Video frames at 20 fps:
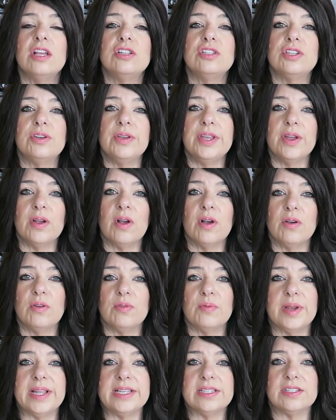Do your
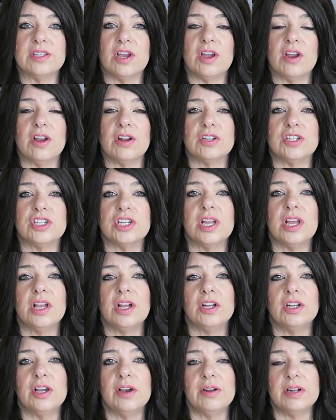own research.
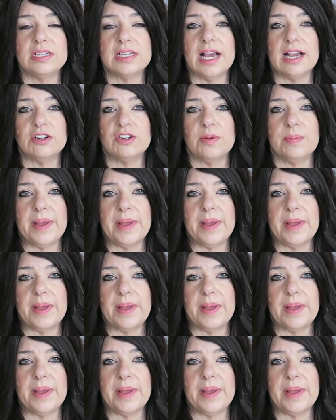Go to Dr.